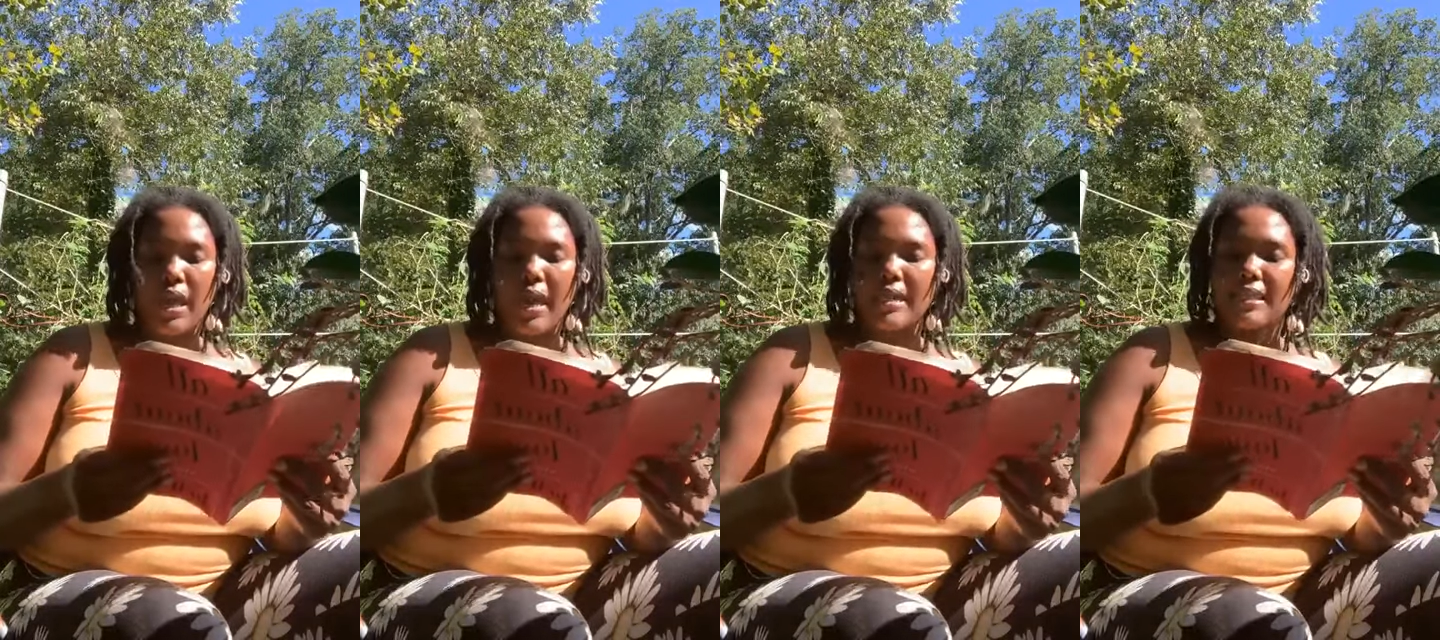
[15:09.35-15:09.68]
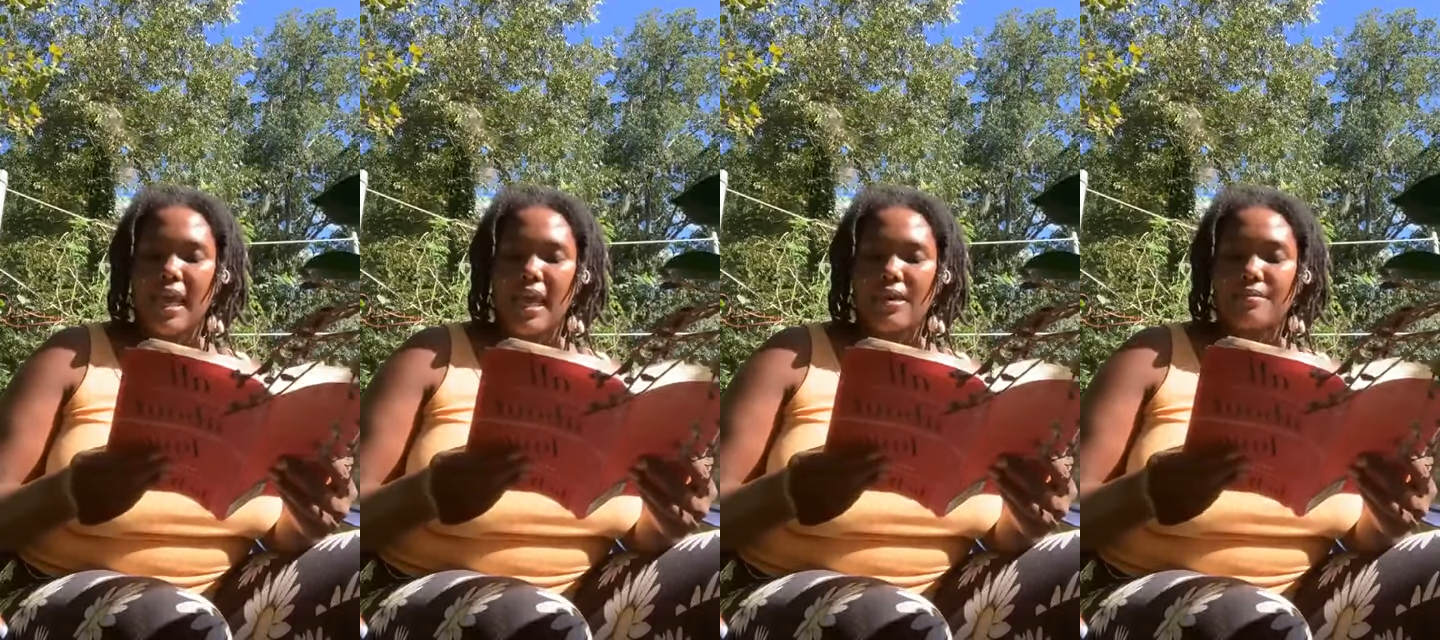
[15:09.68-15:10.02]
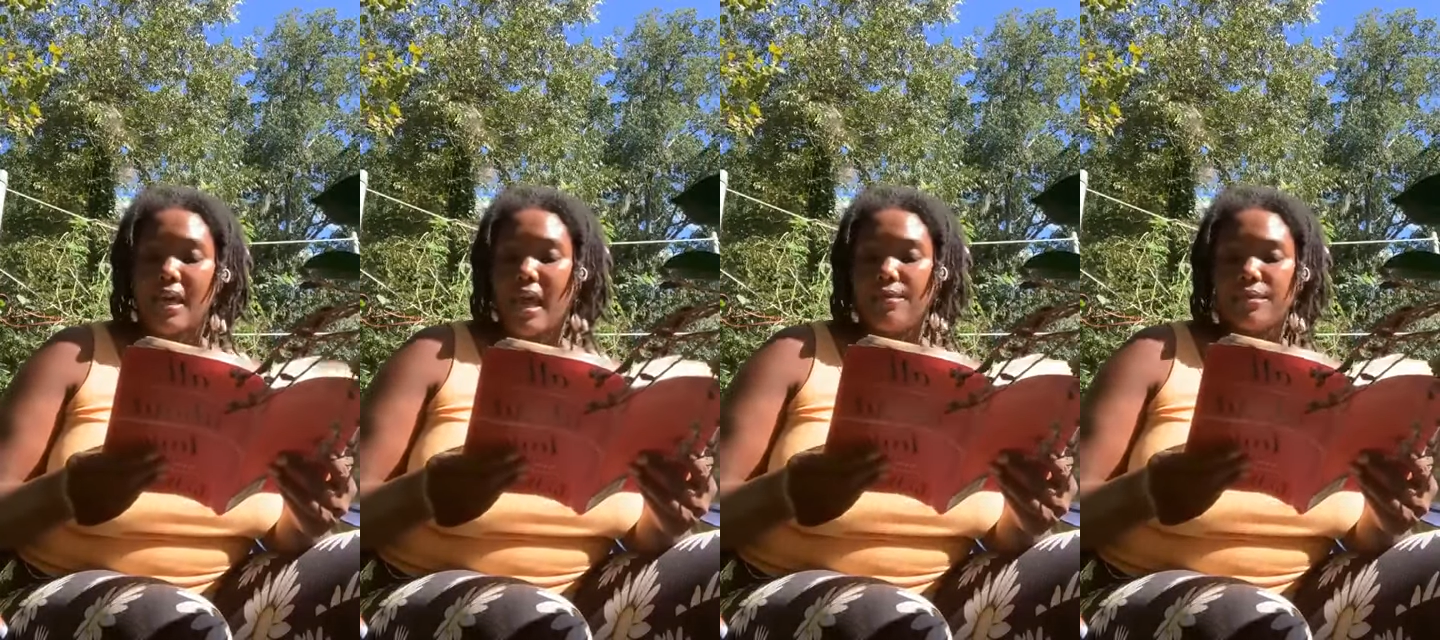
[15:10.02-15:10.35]
At
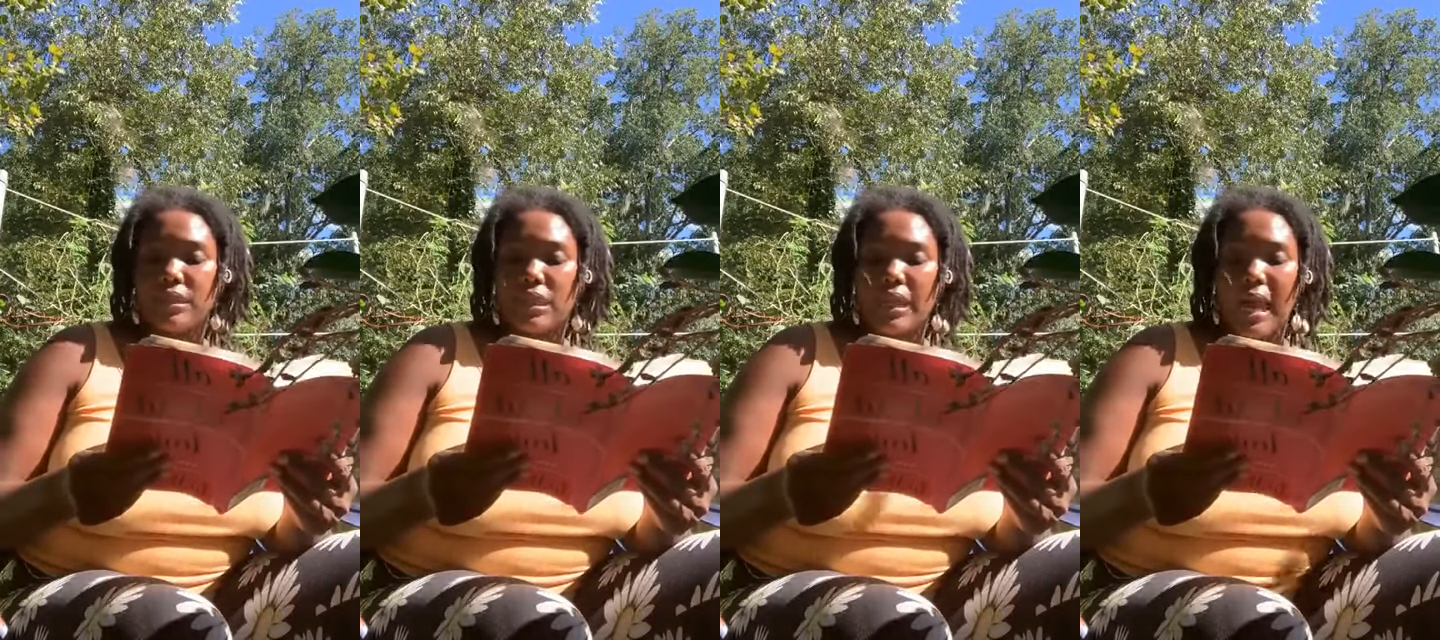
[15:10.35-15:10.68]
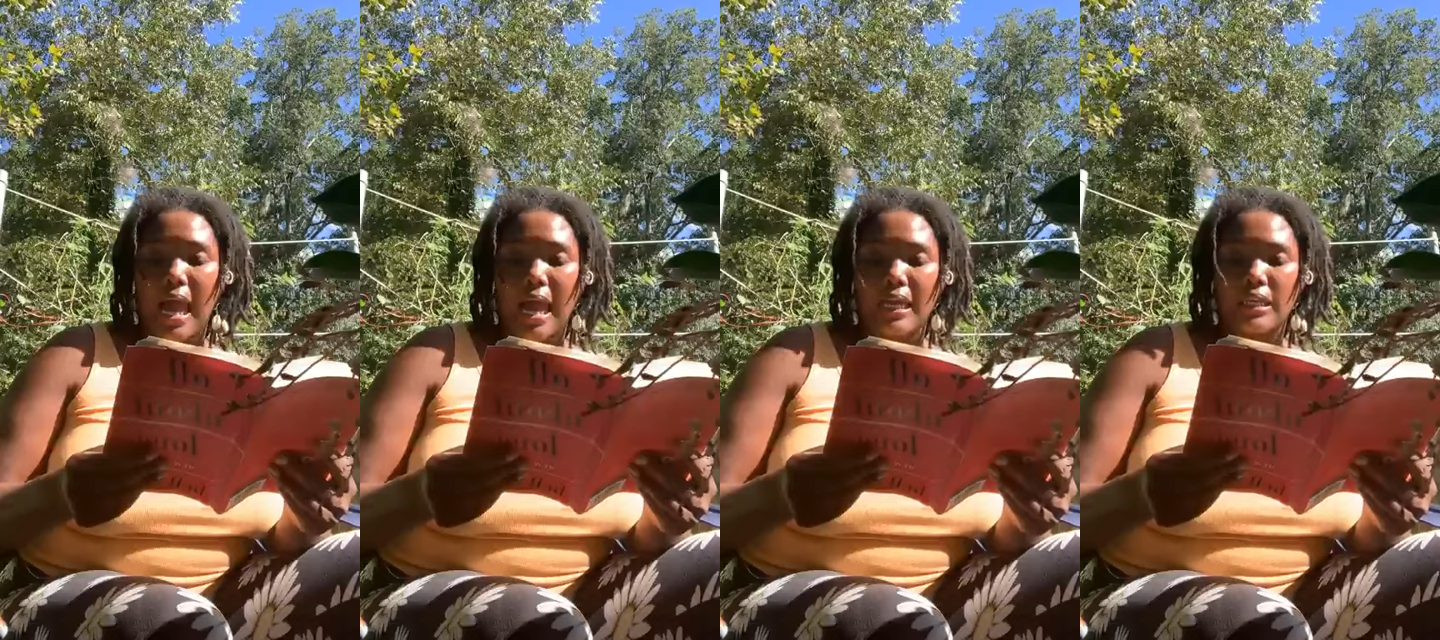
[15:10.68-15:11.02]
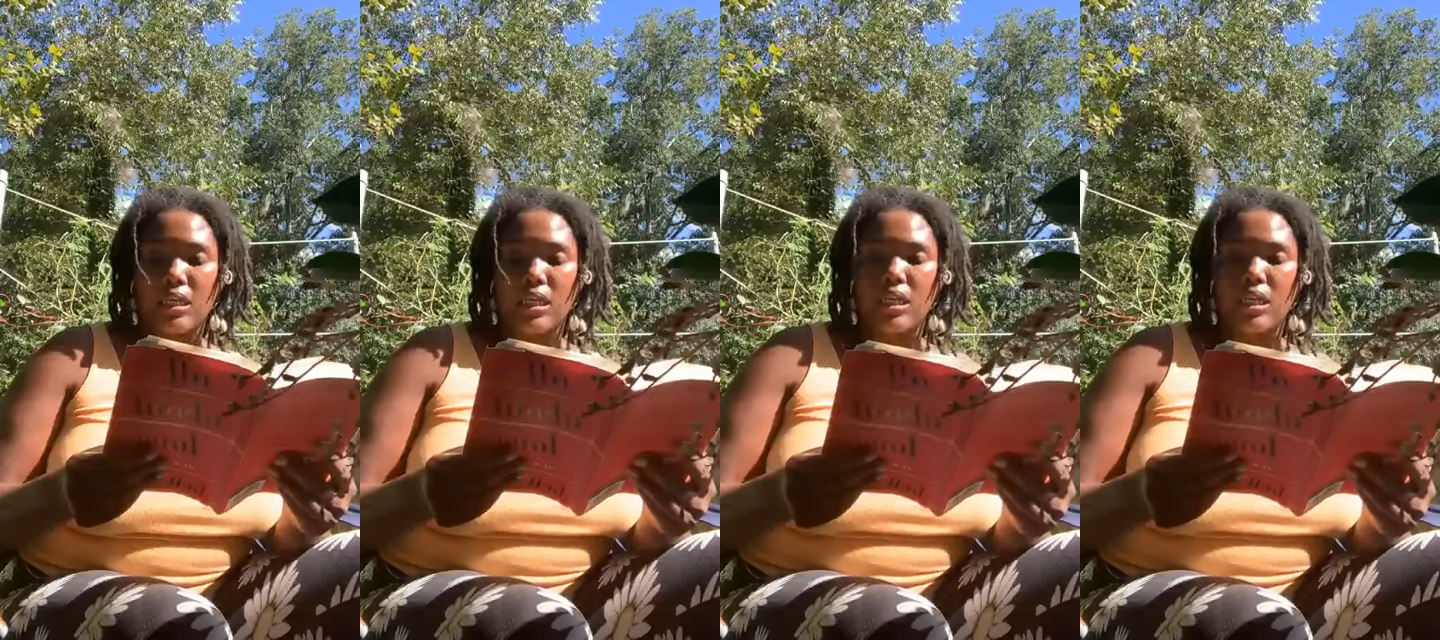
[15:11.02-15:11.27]
times, I was unkind.